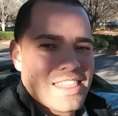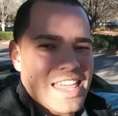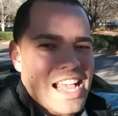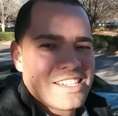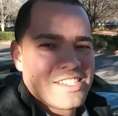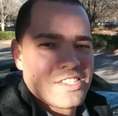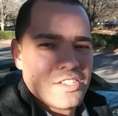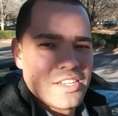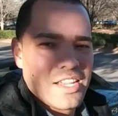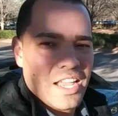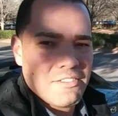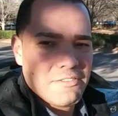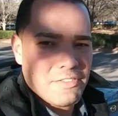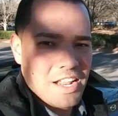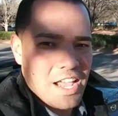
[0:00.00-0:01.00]
Thanks to
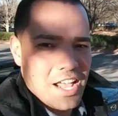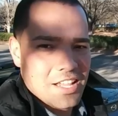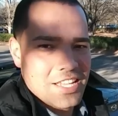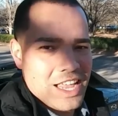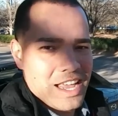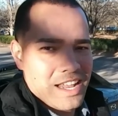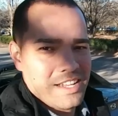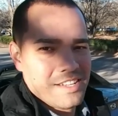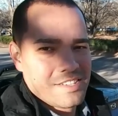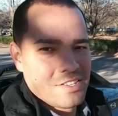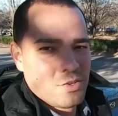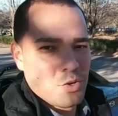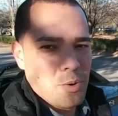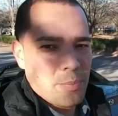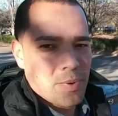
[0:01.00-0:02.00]
Ken Fanelli and his
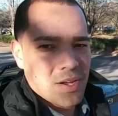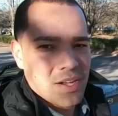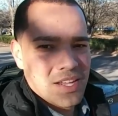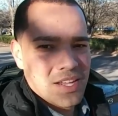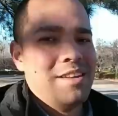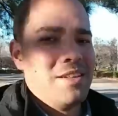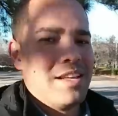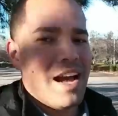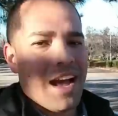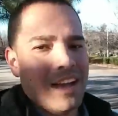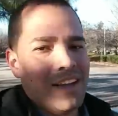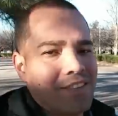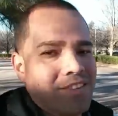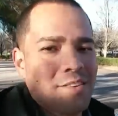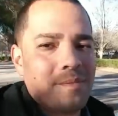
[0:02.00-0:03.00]
group.
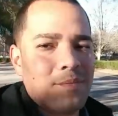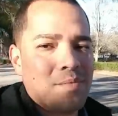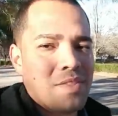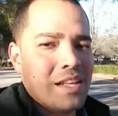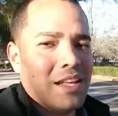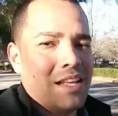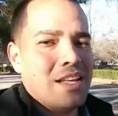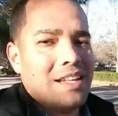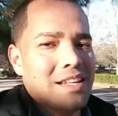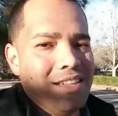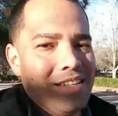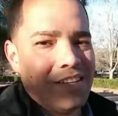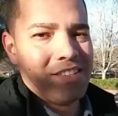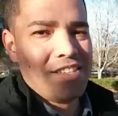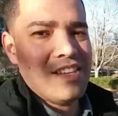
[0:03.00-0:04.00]
Guys,
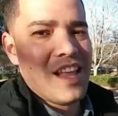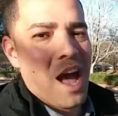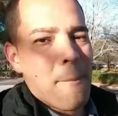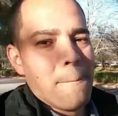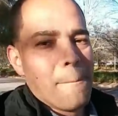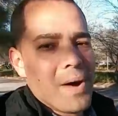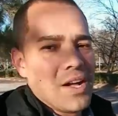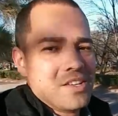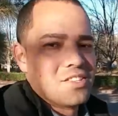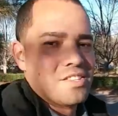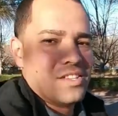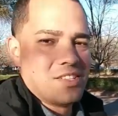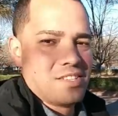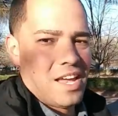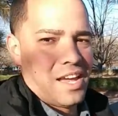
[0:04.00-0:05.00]
there's not much
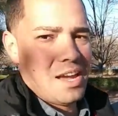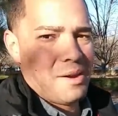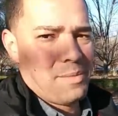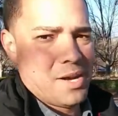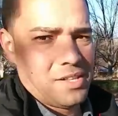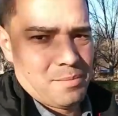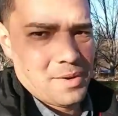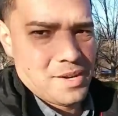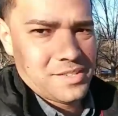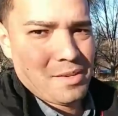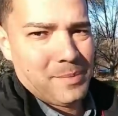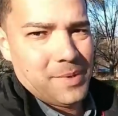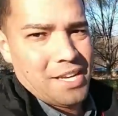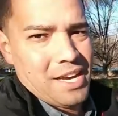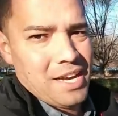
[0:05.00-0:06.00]
to say about the Mazda
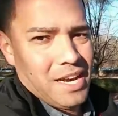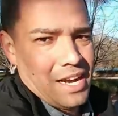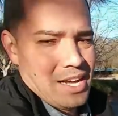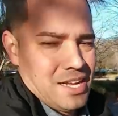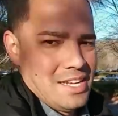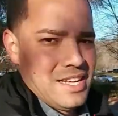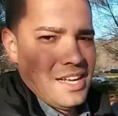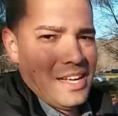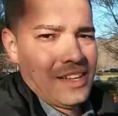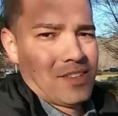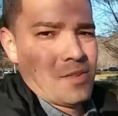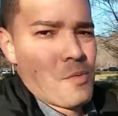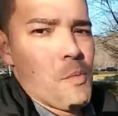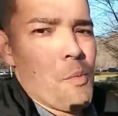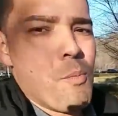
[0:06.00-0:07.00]
Miata.
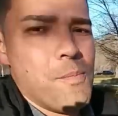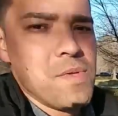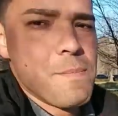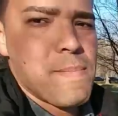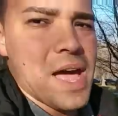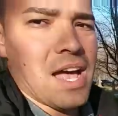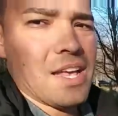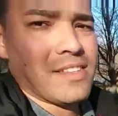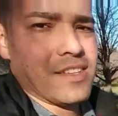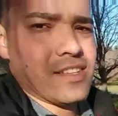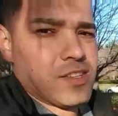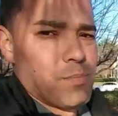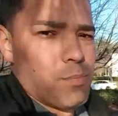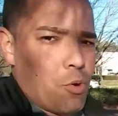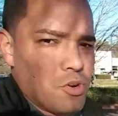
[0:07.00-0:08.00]
It's the best
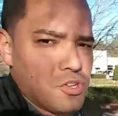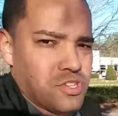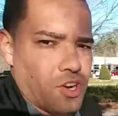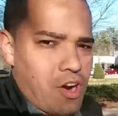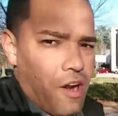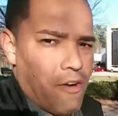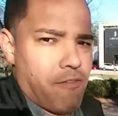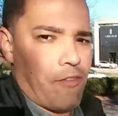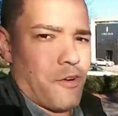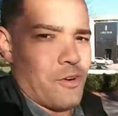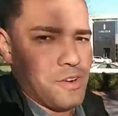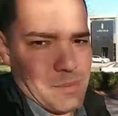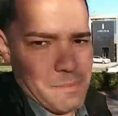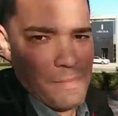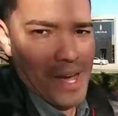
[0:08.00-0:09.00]
sports car
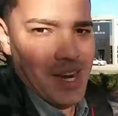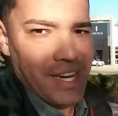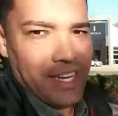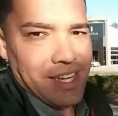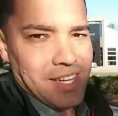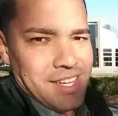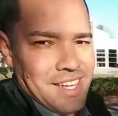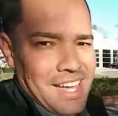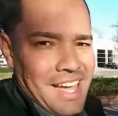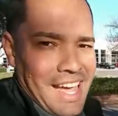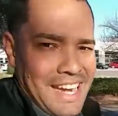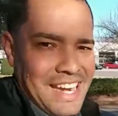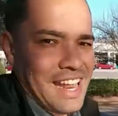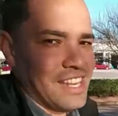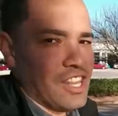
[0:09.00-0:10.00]
for the money,
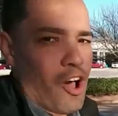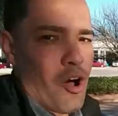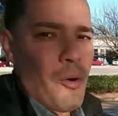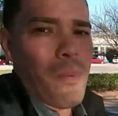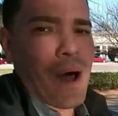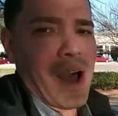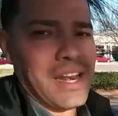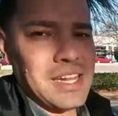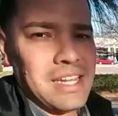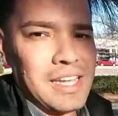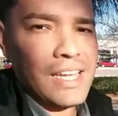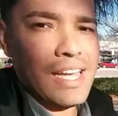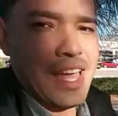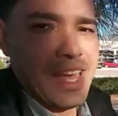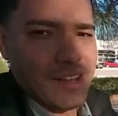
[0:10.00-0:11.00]
and nobody
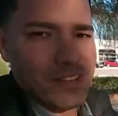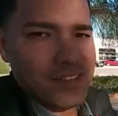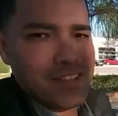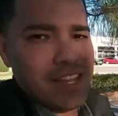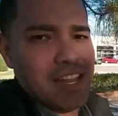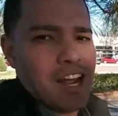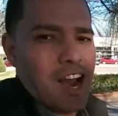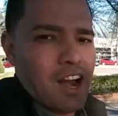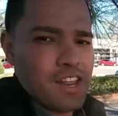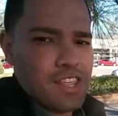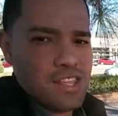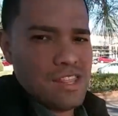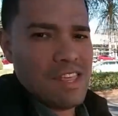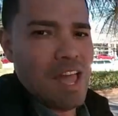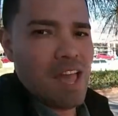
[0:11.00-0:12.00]
else can
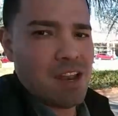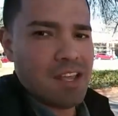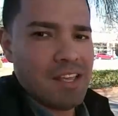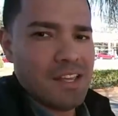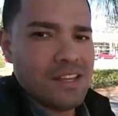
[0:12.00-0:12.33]
argue that.